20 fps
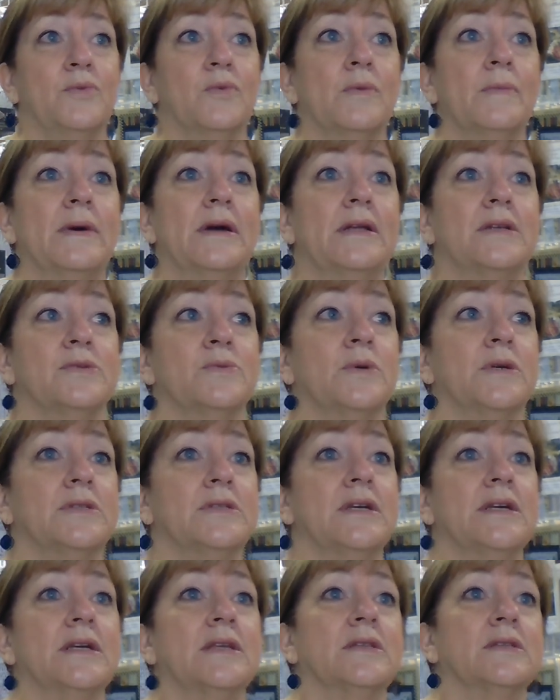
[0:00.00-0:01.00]
we might as well
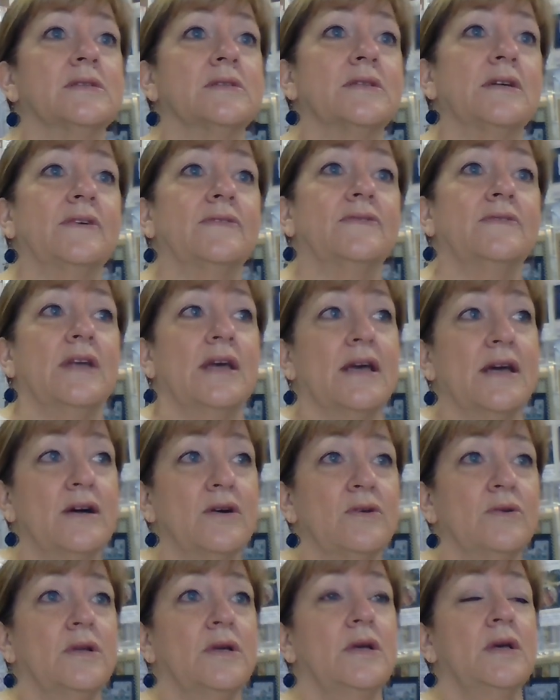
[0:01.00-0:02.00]
take the stuff
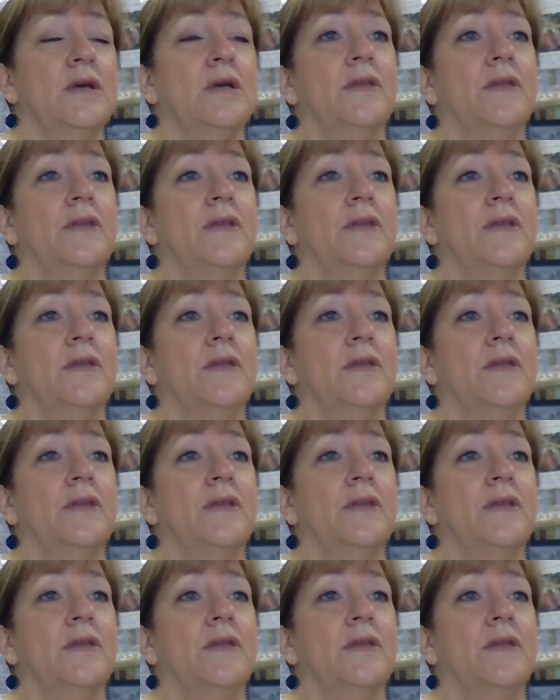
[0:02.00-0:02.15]
down